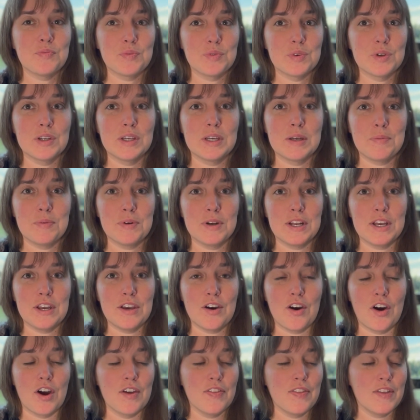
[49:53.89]
really pretty
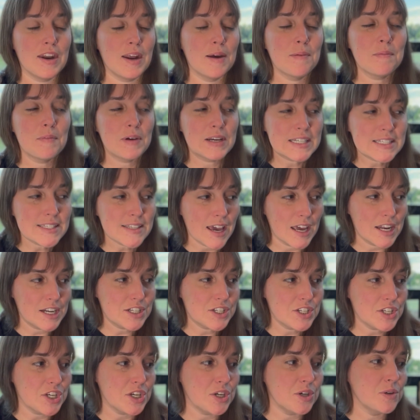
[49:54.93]
yarn that I'm excited
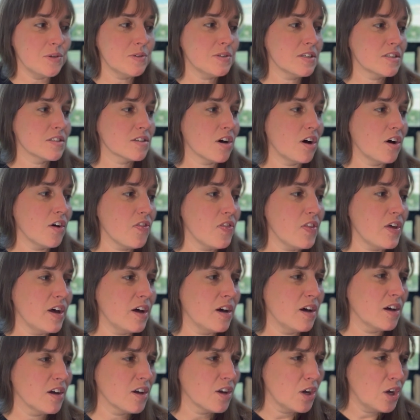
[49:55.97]
to use. It's called
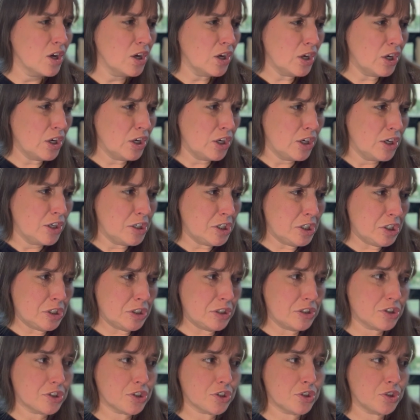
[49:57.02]
the
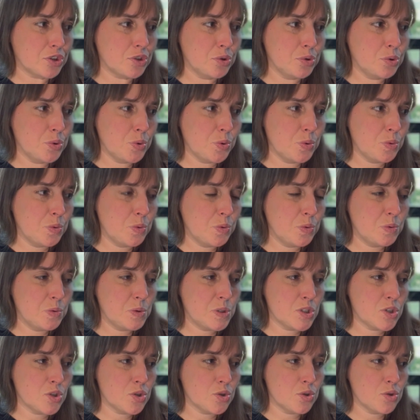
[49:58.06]

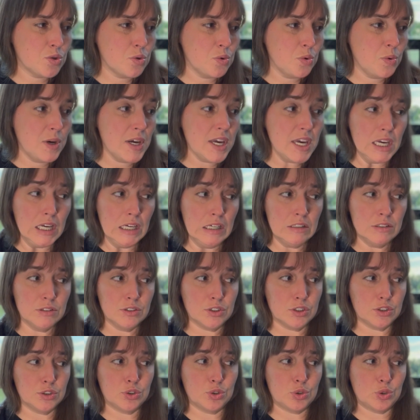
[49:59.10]
Shusui
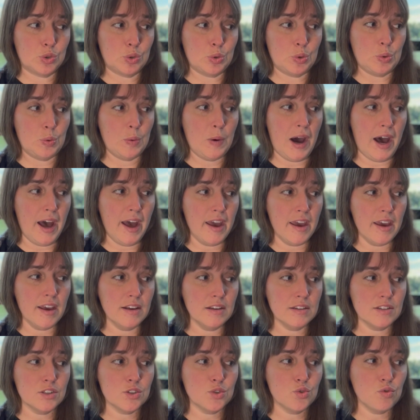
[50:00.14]

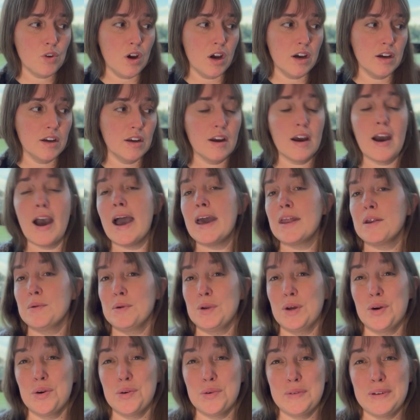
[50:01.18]
Shrug. I don't
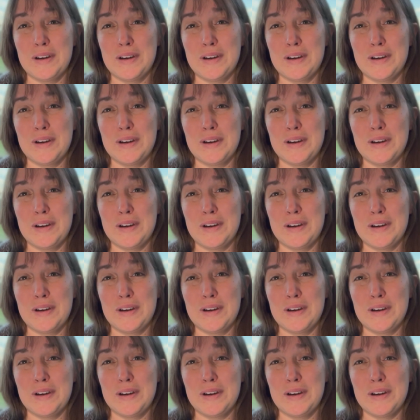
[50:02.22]
know.